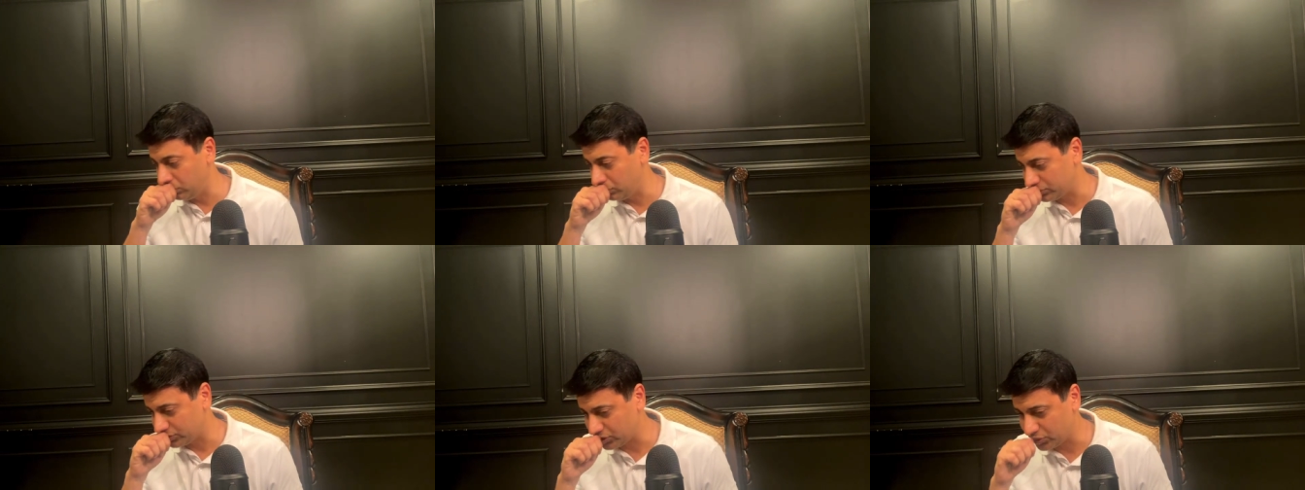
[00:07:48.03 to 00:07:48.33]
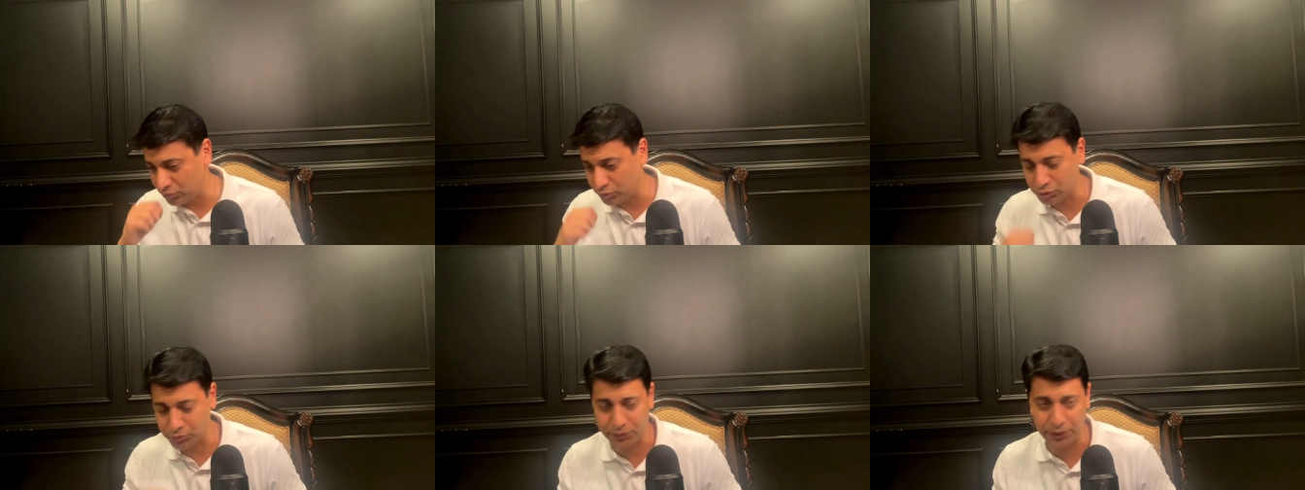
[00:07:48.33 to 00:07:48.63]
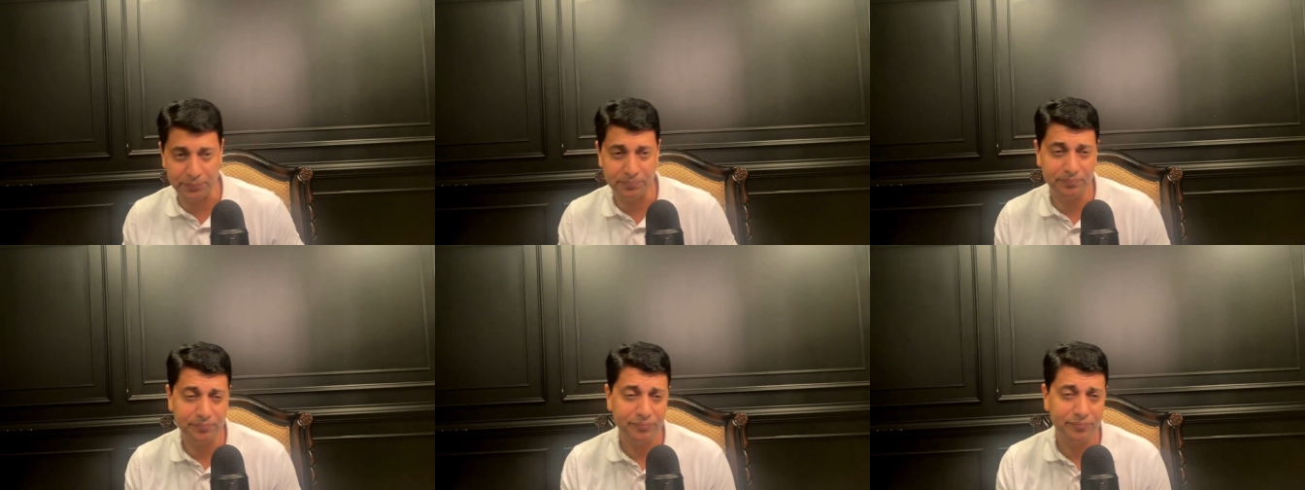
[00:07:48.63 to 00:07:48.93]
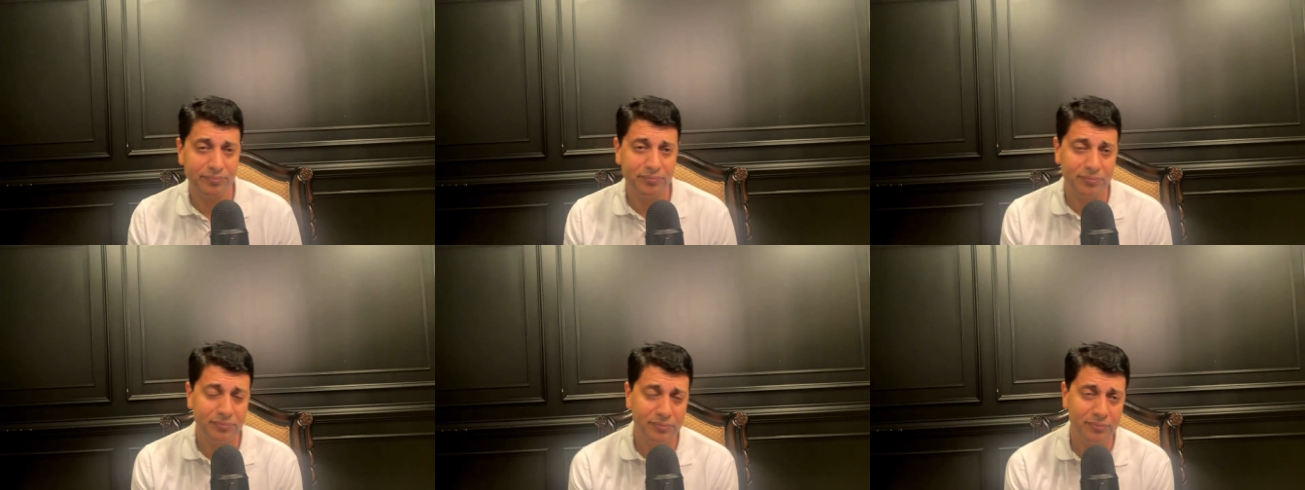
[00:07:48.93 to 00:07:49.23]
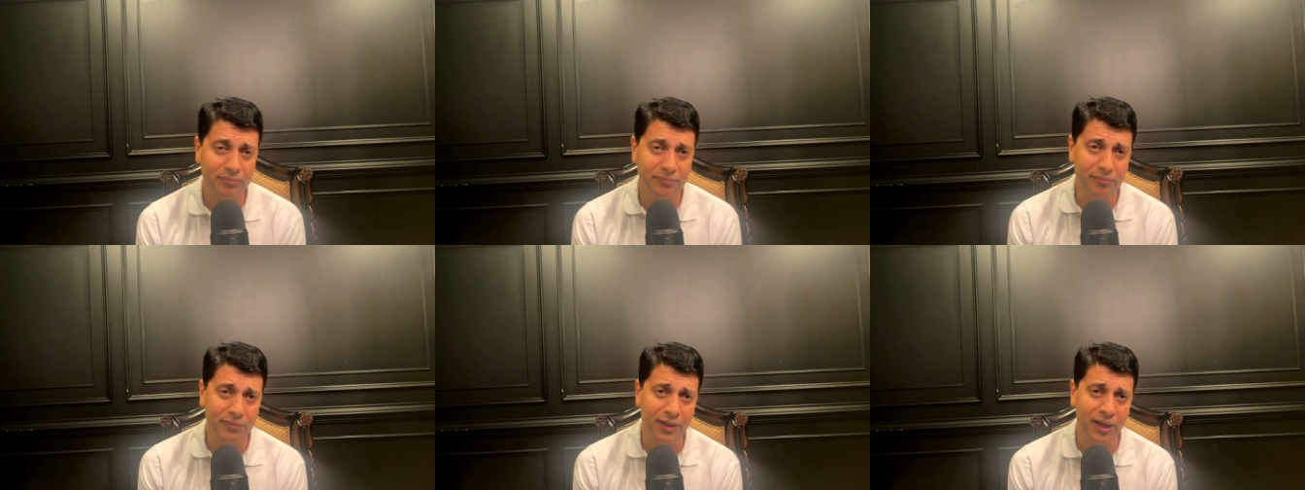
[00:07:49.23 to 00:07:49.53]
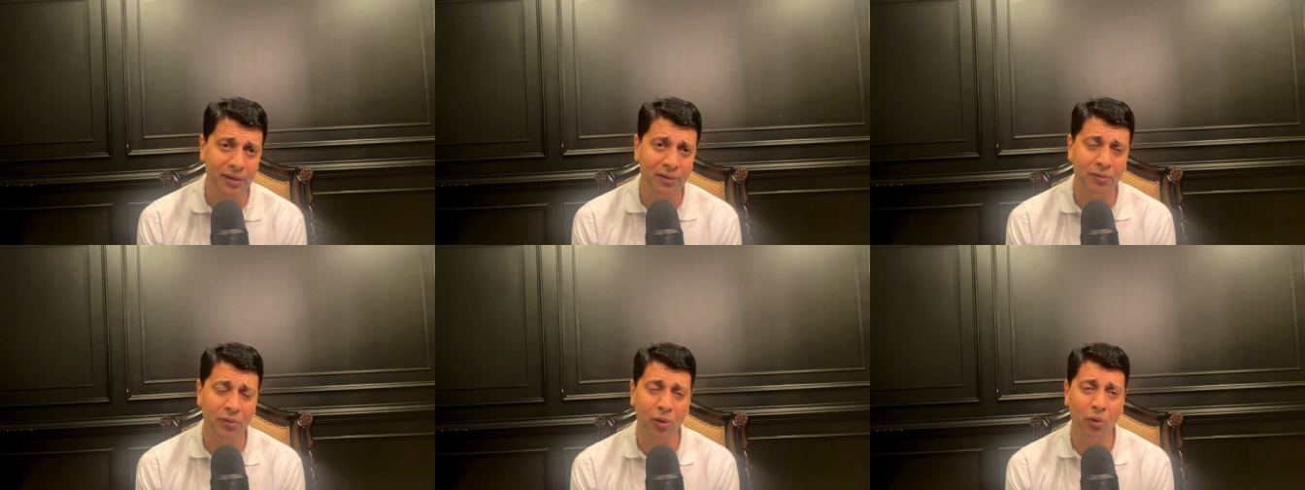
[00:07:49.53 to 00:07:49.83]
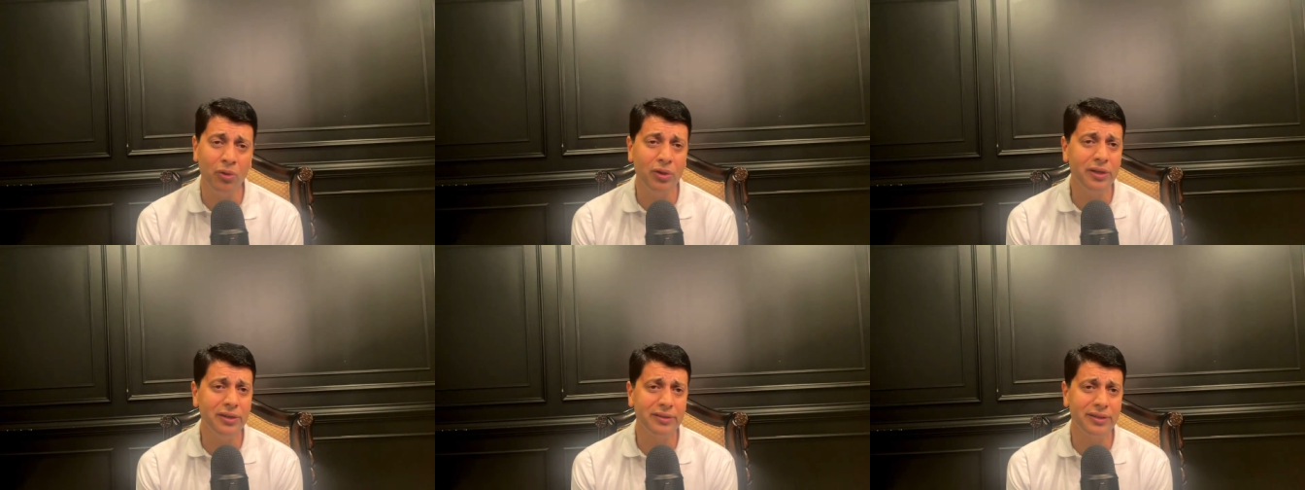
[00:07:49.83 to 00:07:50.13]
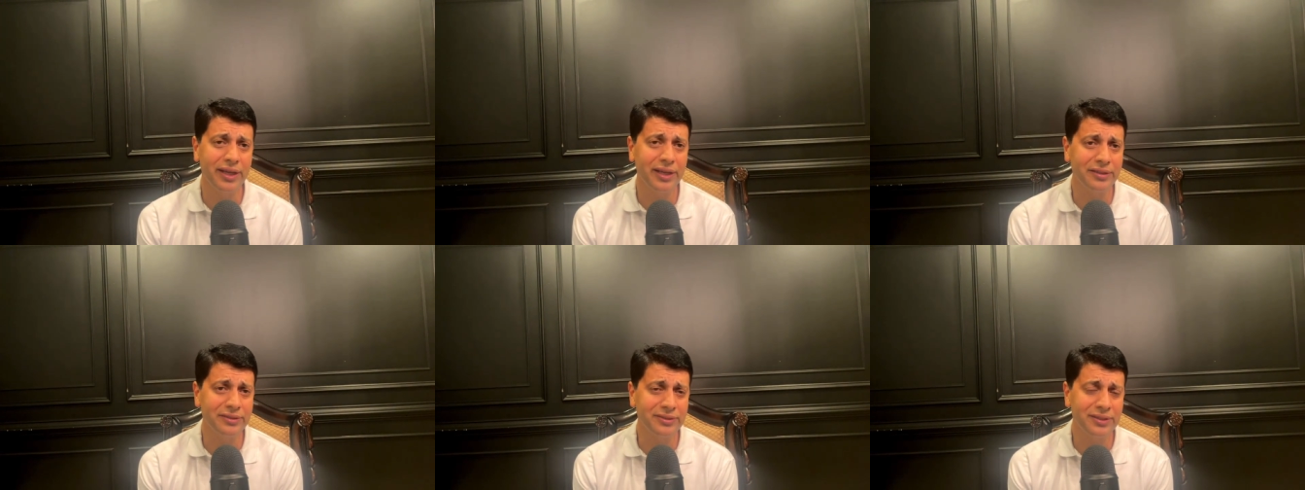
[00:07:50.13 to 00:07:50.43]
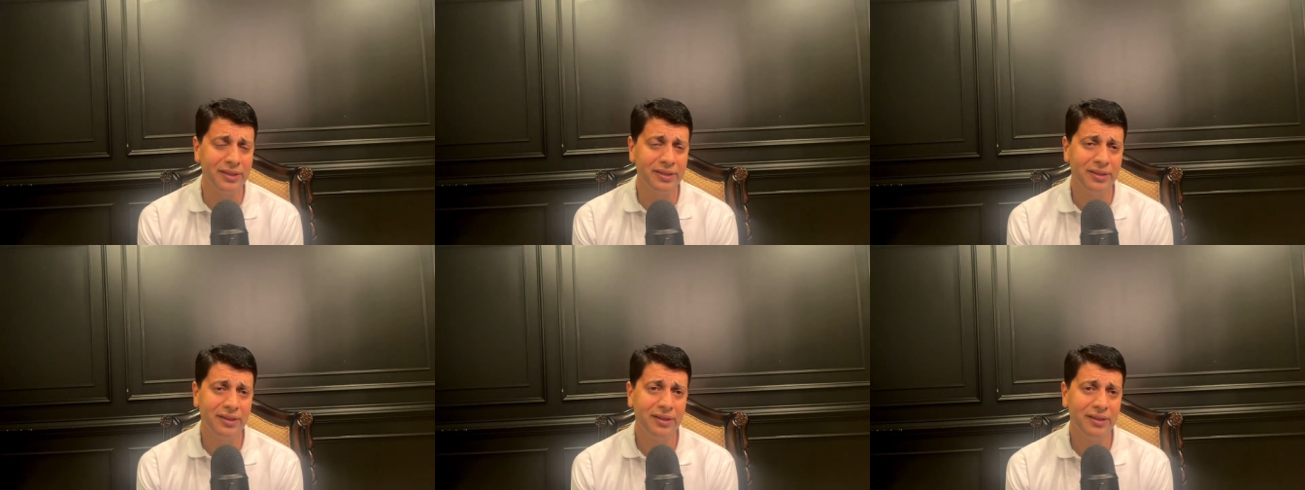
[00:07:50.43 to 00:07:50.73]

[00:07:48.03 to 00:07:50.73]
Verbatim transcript: excuse me, olden days,